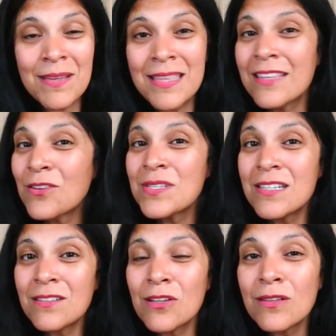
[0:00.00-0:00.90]
So I think there's
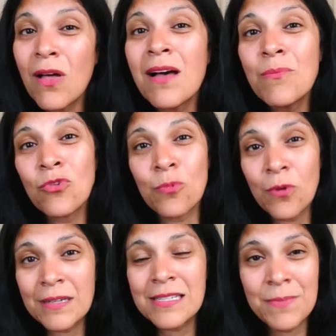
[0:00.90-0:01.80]
still a lot more
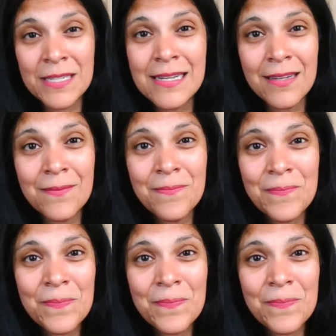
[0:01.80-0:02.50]
work to be done.